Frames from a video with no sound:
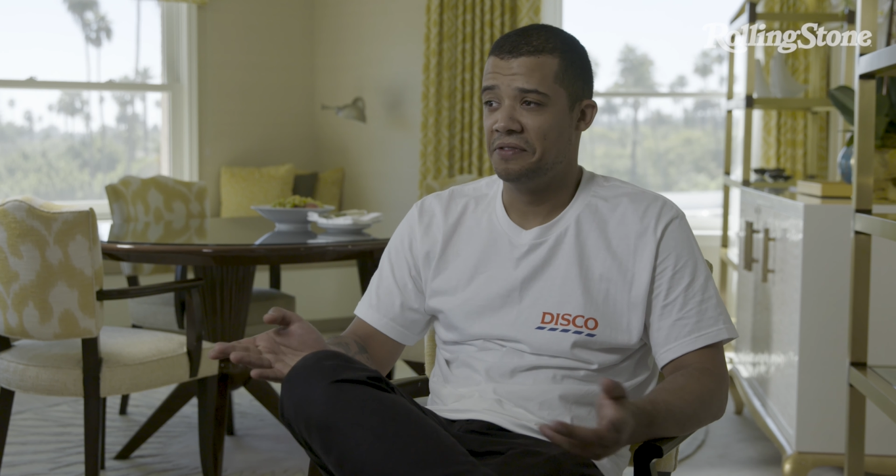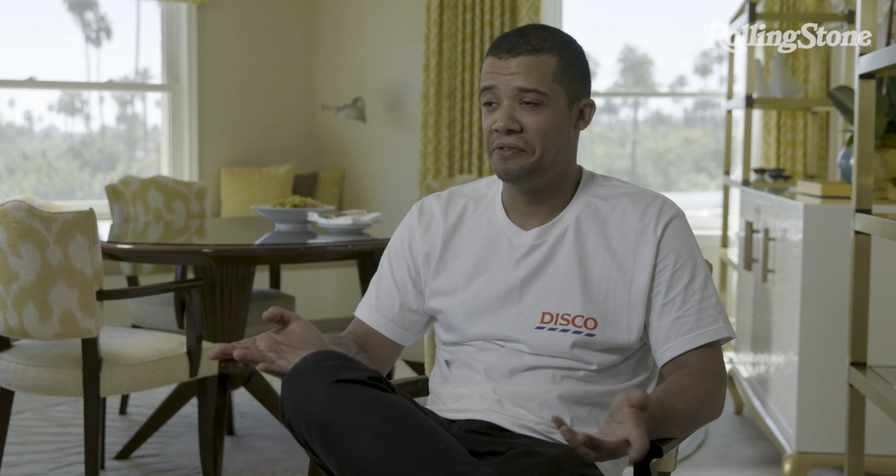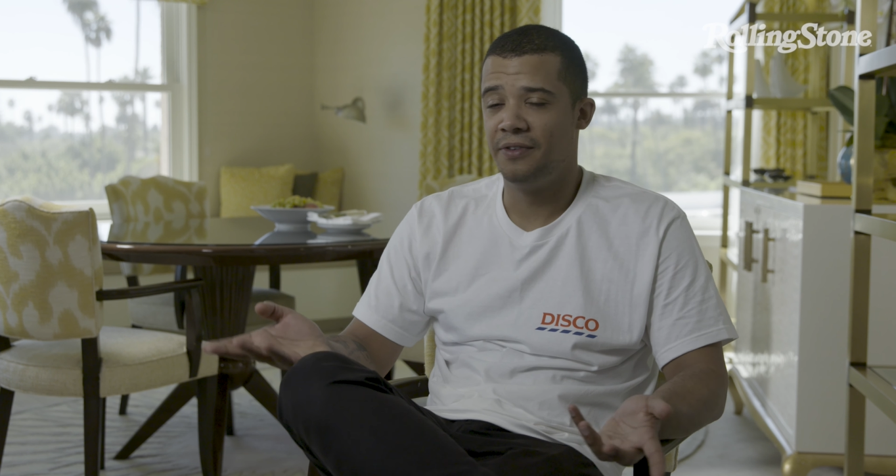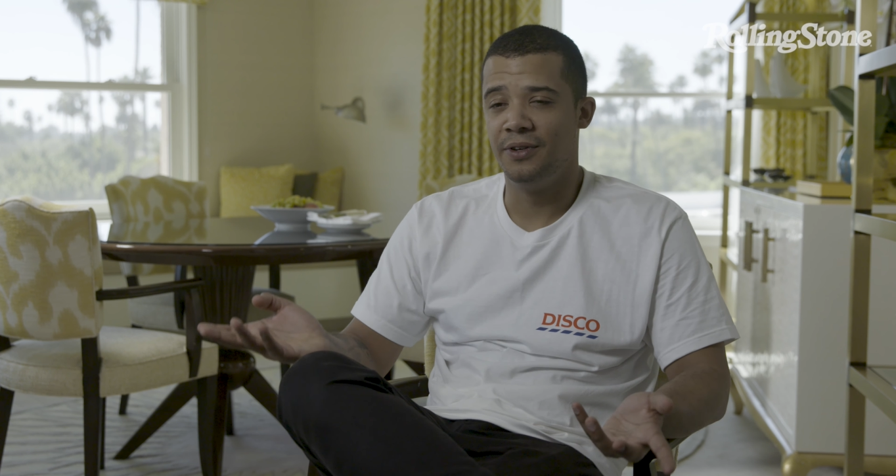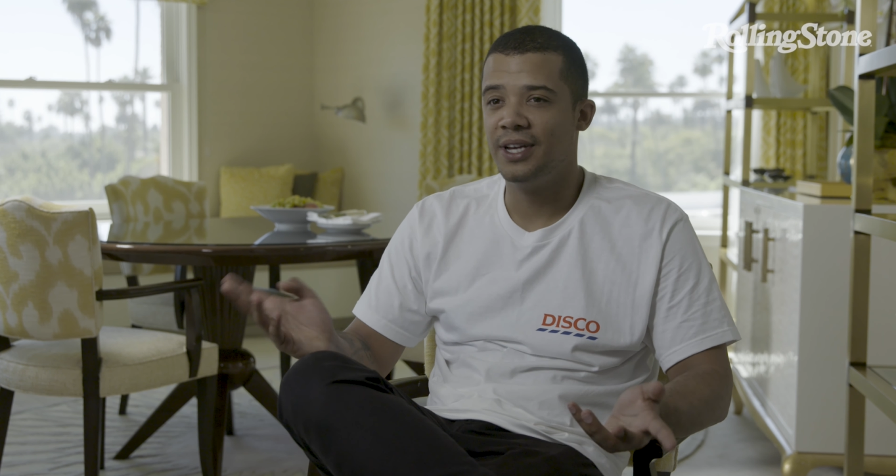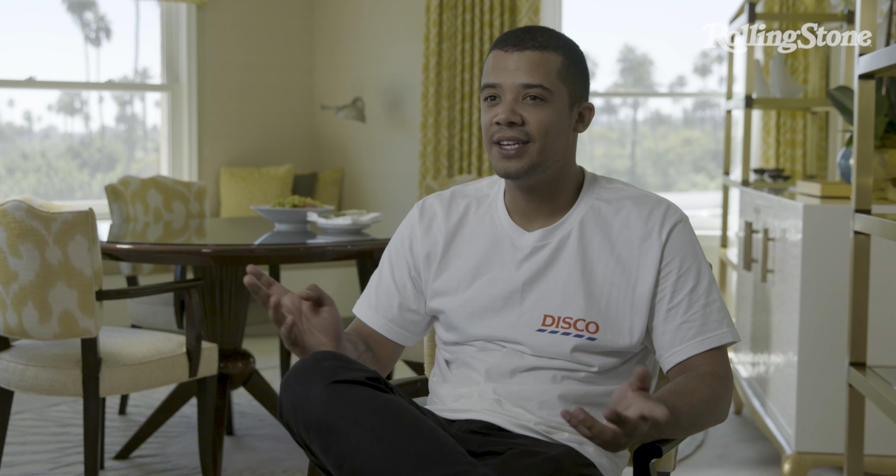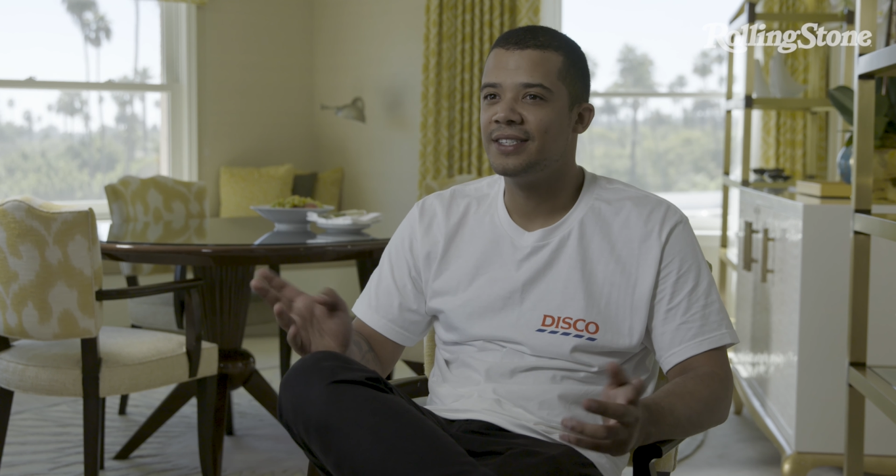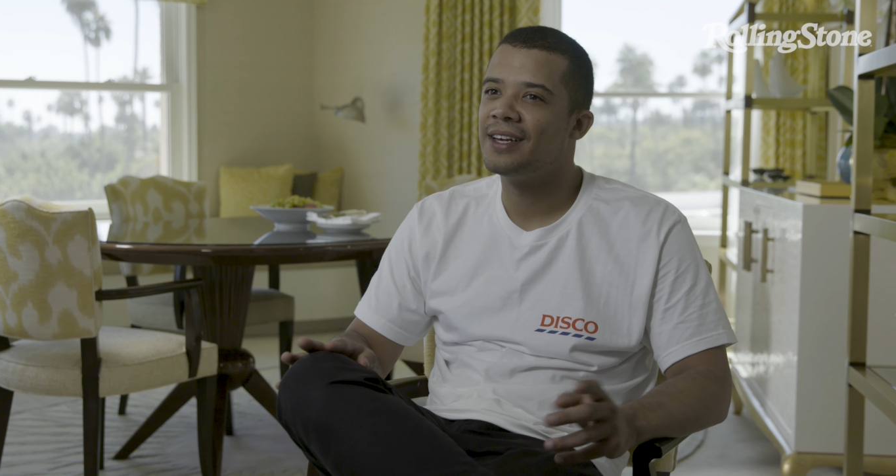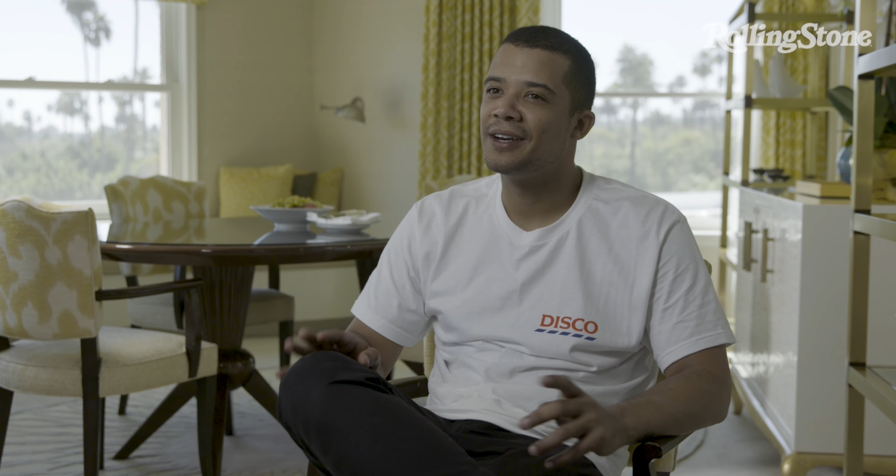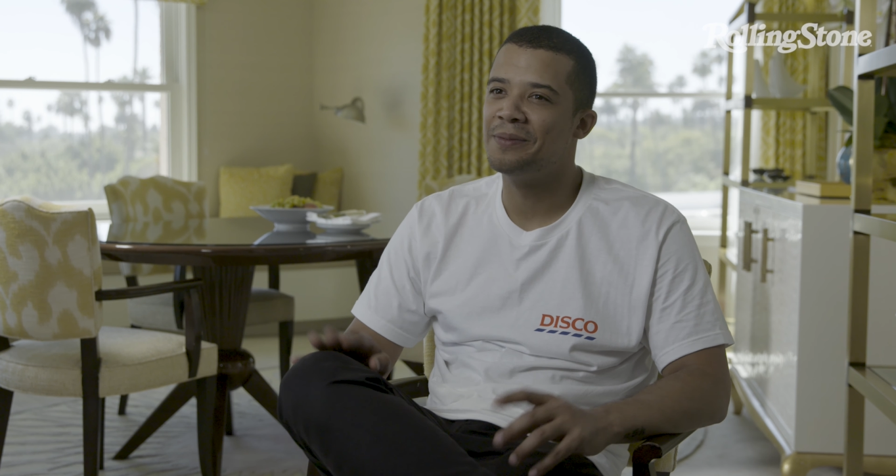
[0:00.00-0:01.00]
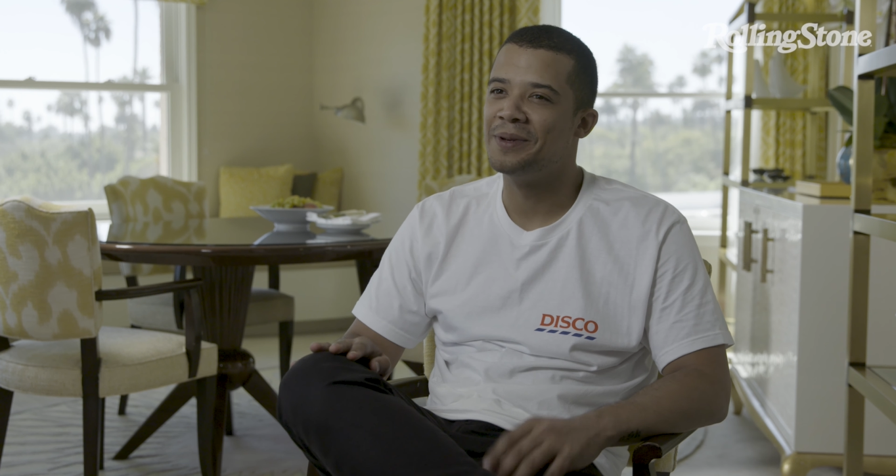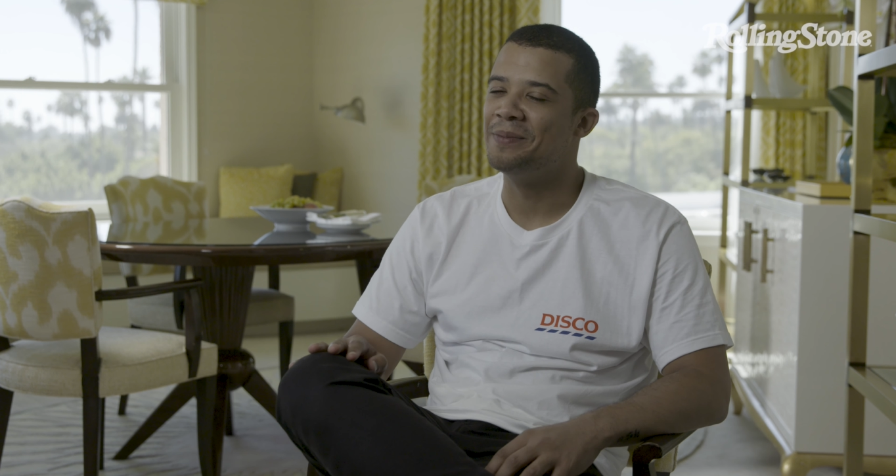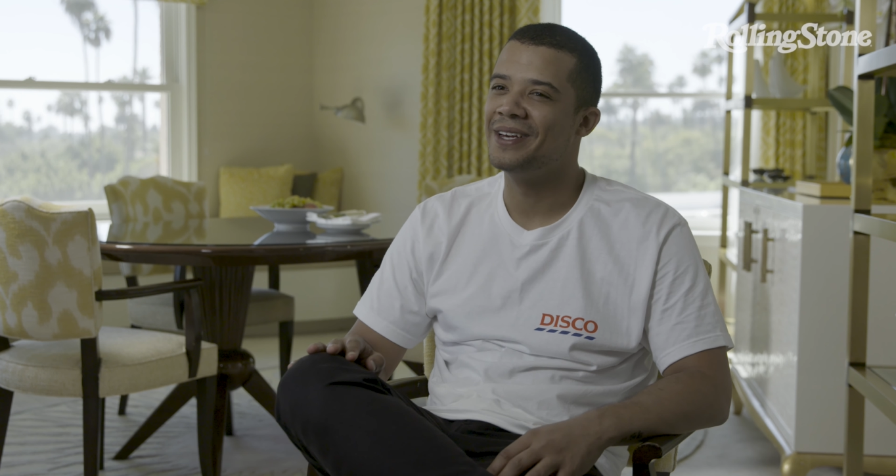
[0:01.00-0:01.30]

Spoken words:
in a few years, that could be